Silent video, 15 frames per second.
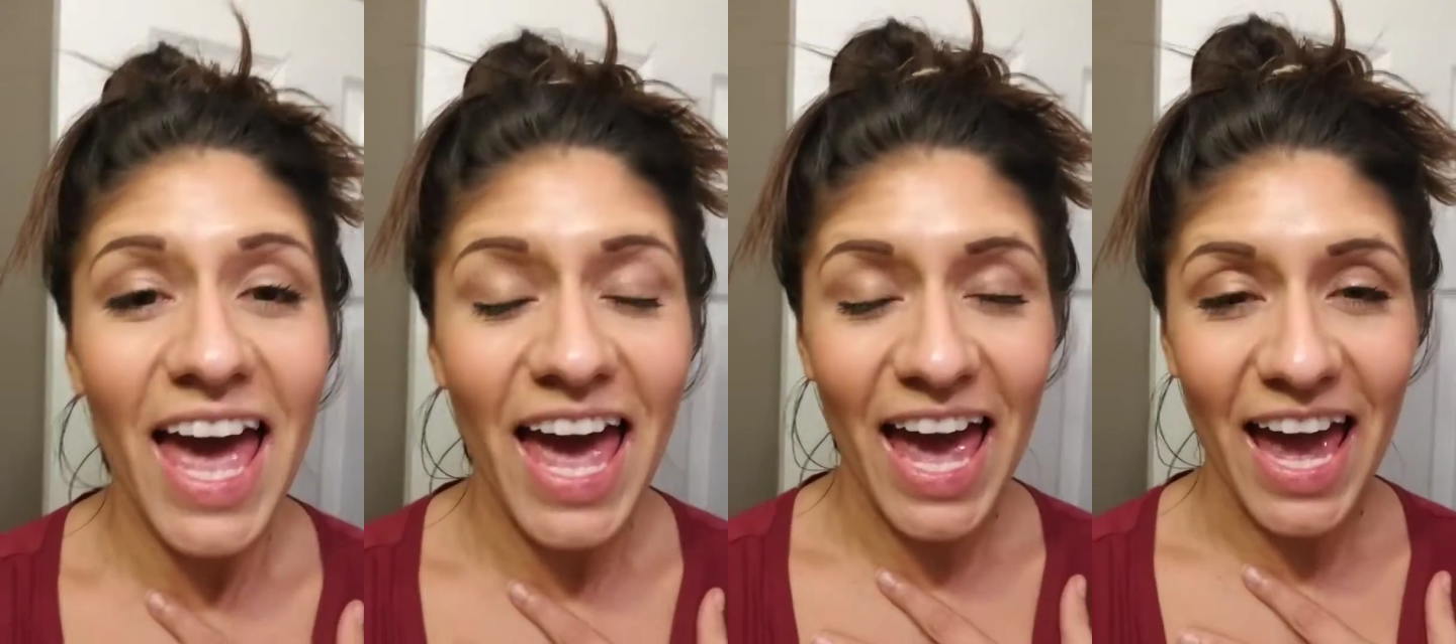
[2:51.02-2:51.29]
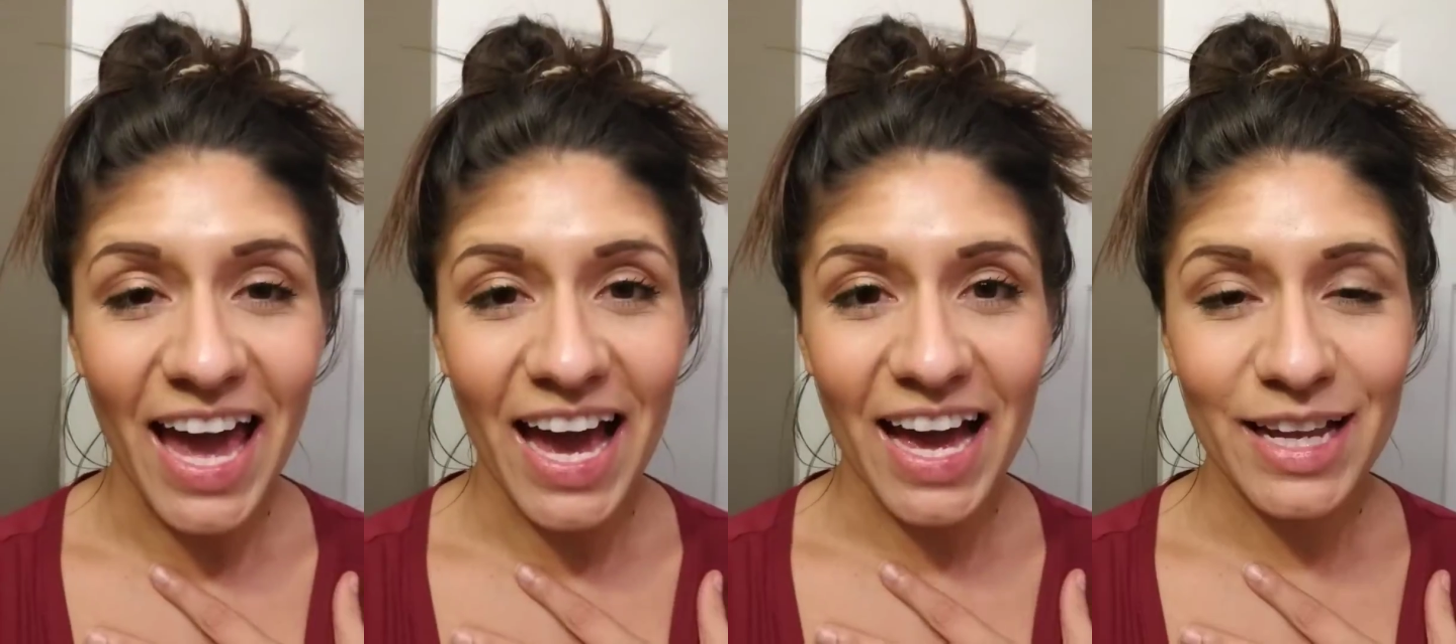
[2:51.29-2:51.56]

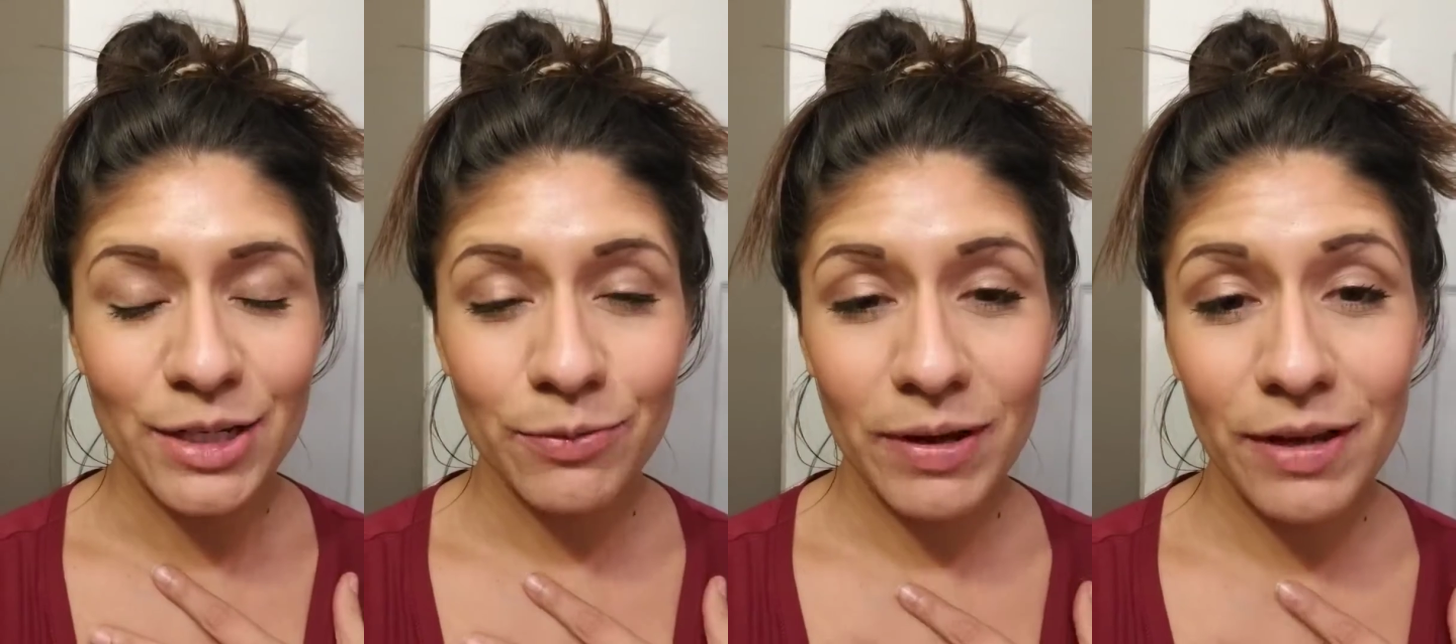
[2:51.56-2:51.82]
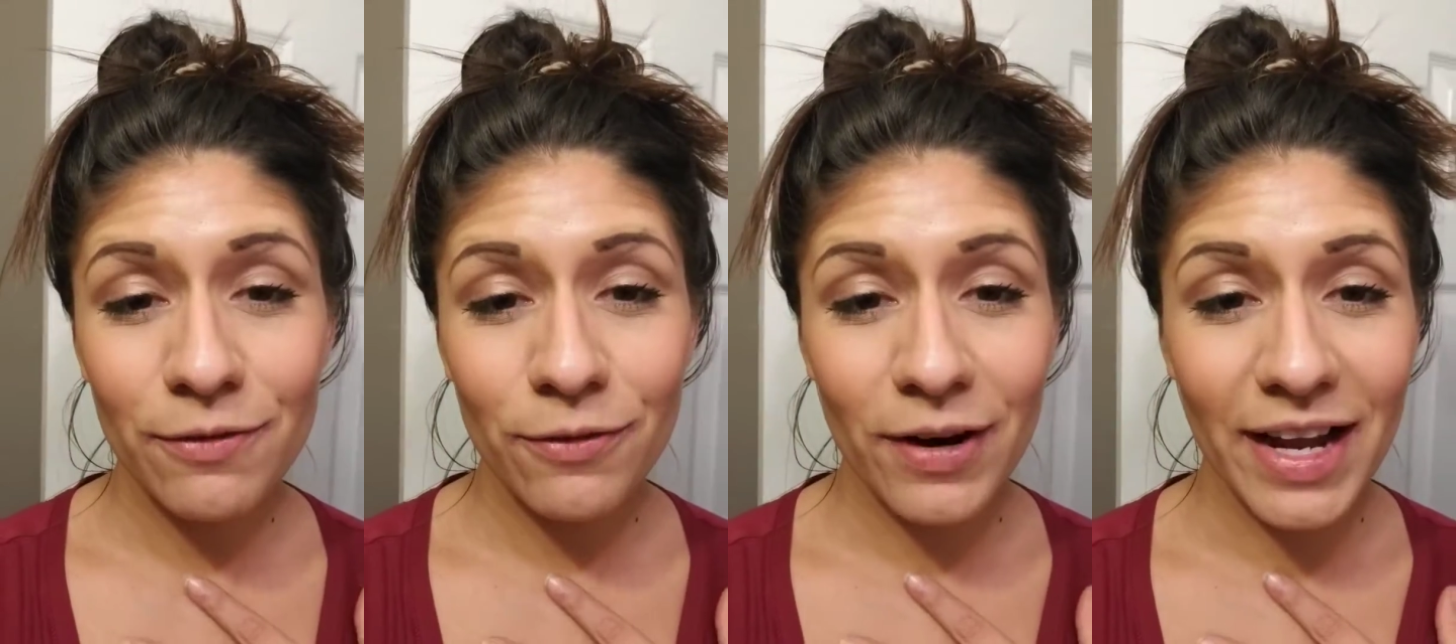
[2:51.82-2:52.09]
And
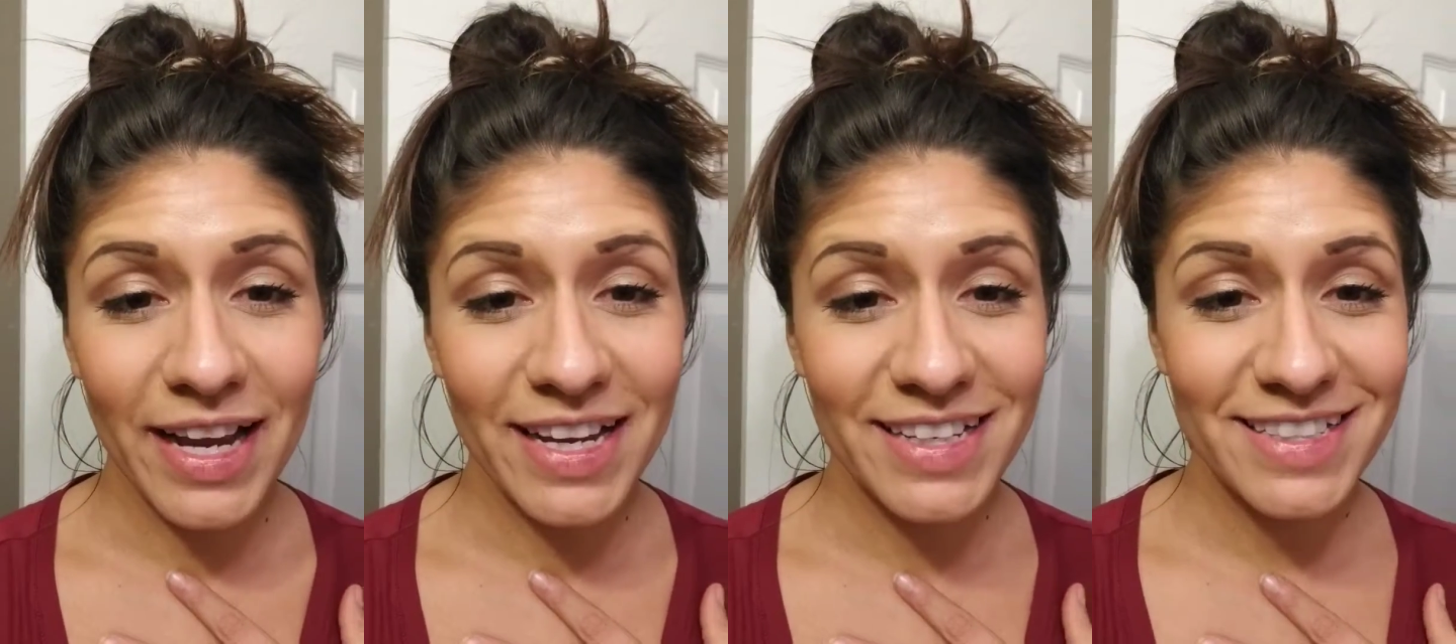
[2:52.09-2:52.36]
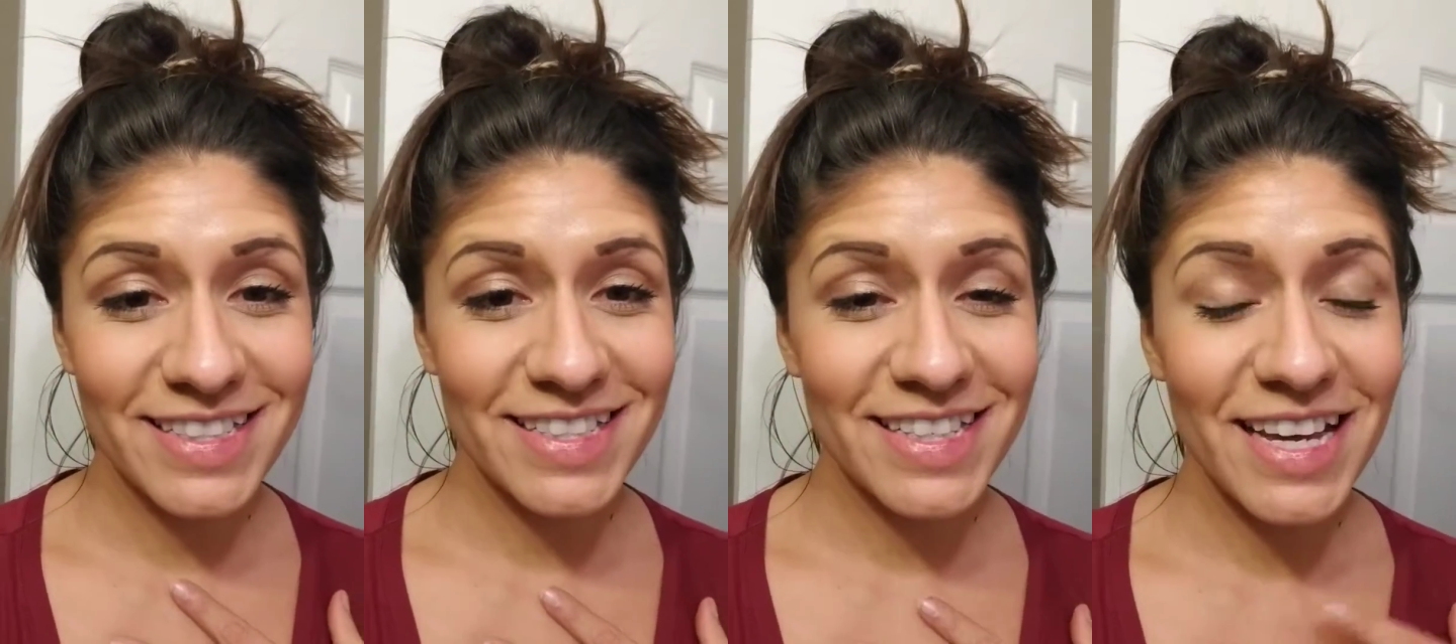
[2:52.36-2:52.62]
we've
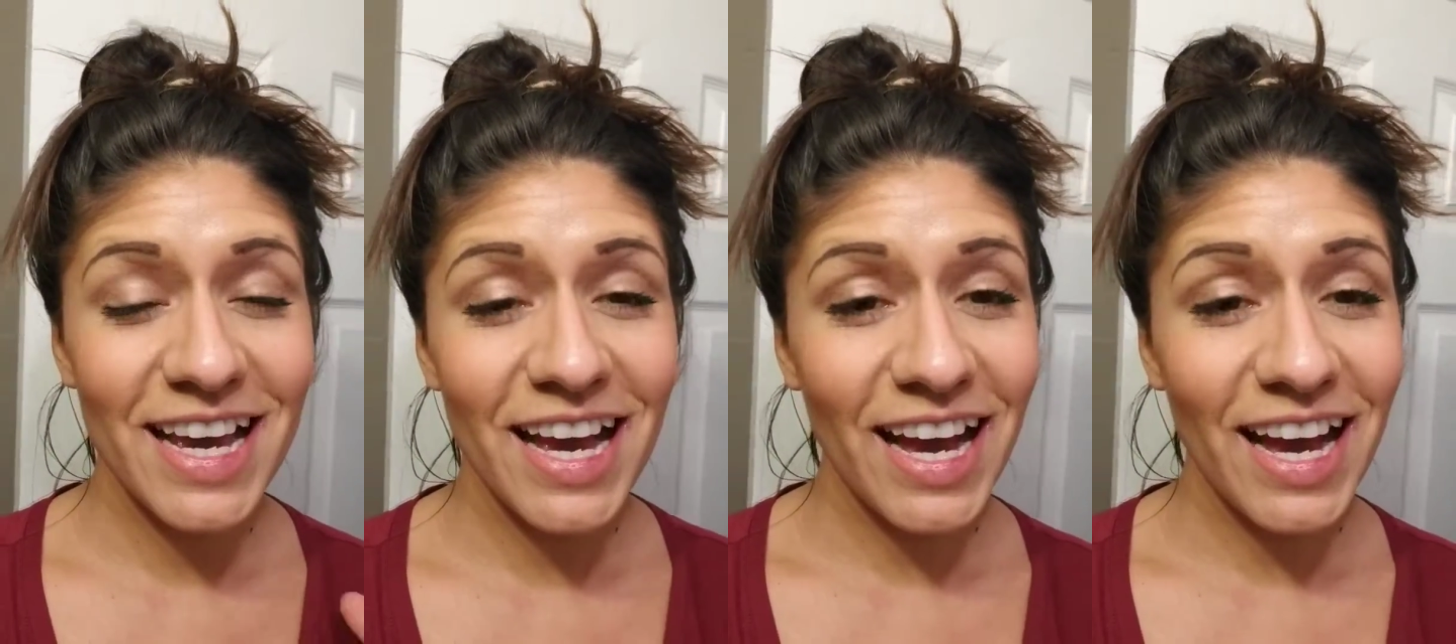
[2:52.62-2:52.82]
raised